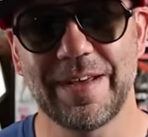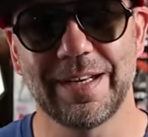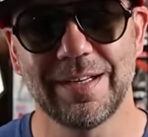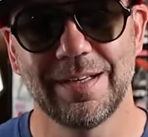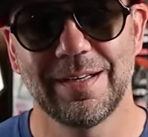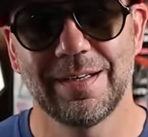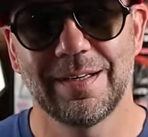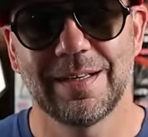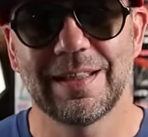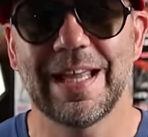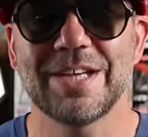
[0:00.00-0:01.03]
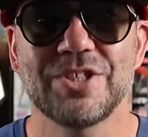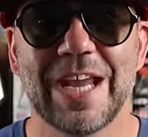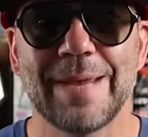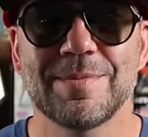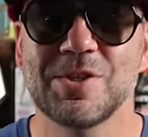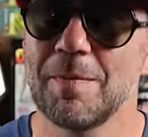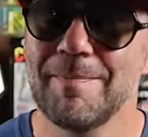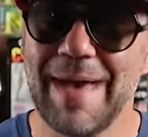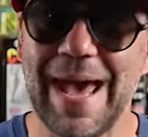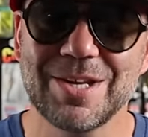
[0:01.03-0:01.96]
event led James to
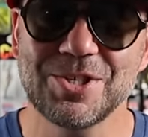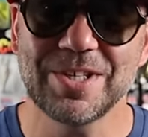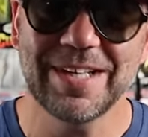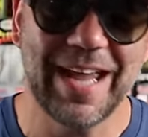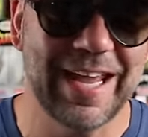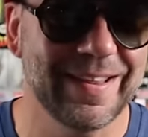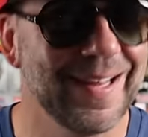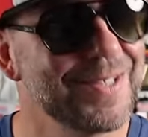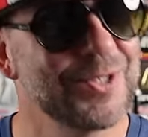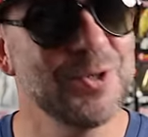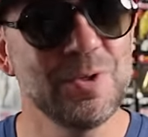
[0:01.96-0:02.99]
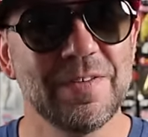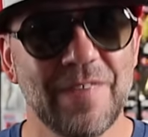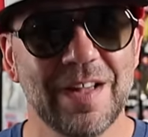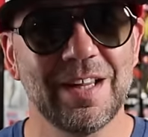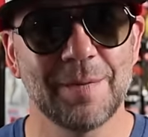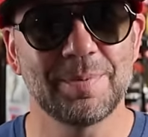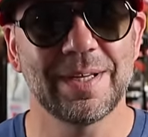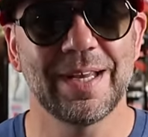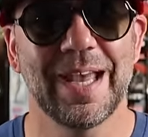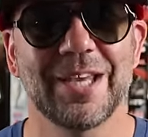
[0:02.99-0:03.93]
imagine and then soon
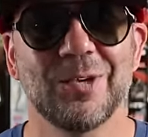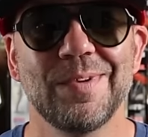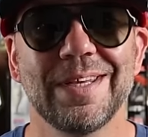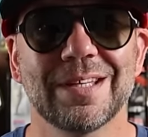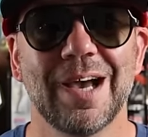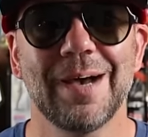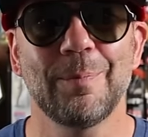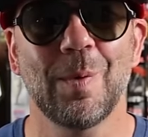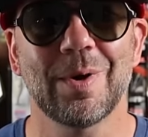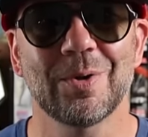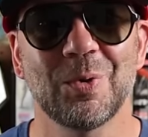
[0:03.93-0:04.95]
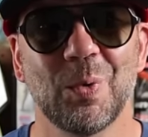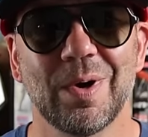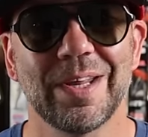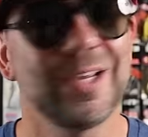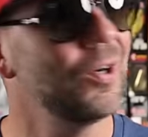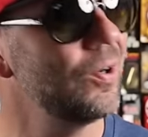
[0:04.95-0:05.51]
developed a unique topwater lure he